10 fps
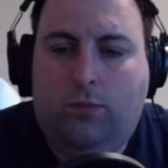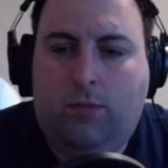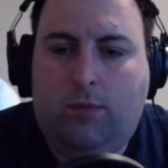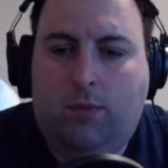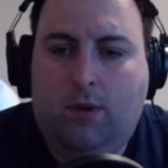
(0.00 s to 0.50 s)

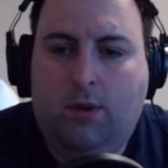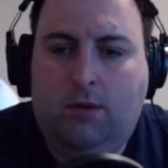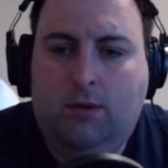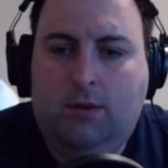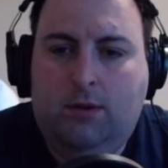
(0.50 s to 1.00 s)

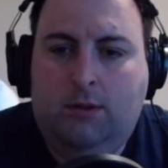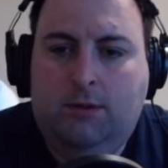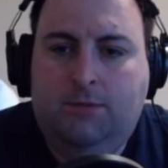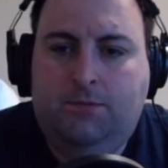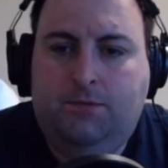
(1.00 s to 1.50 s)

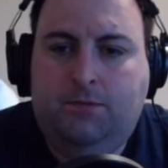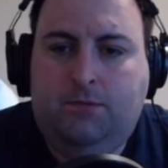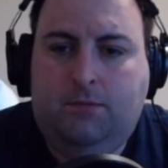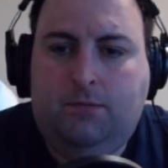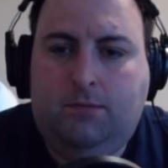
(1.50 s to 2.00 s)

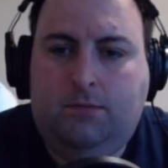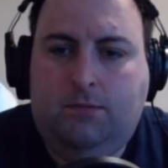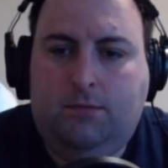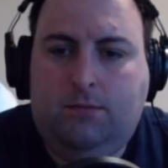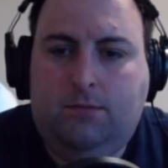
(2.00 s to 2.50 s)

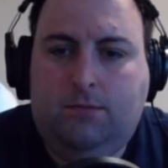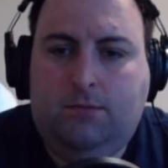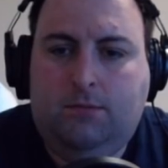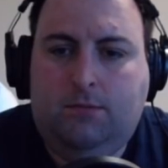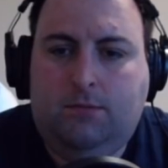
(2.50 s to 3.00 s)

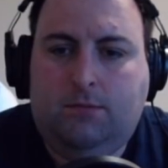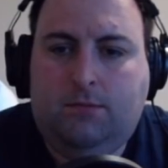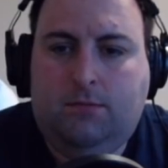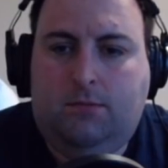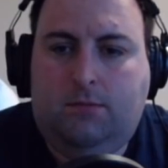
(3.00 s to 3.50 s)

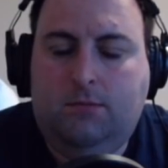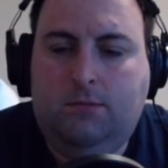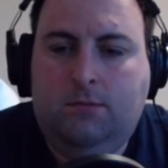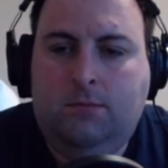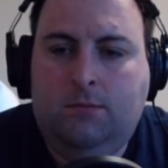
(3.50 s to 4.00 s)

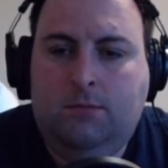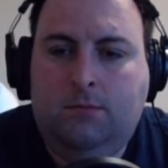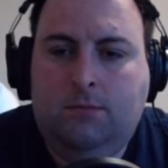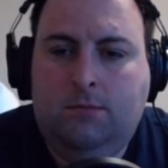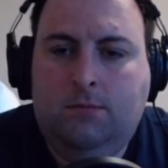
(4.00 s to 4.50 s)

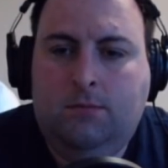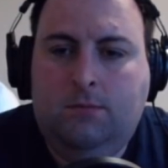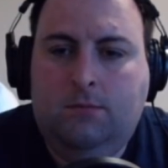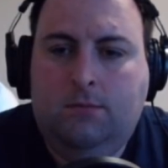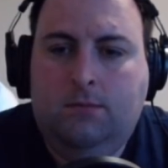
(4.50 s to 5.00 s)

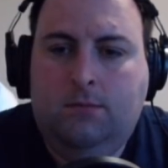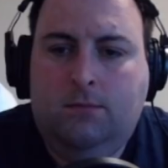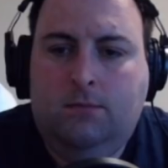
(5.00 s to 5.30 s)
The person shown says nothing.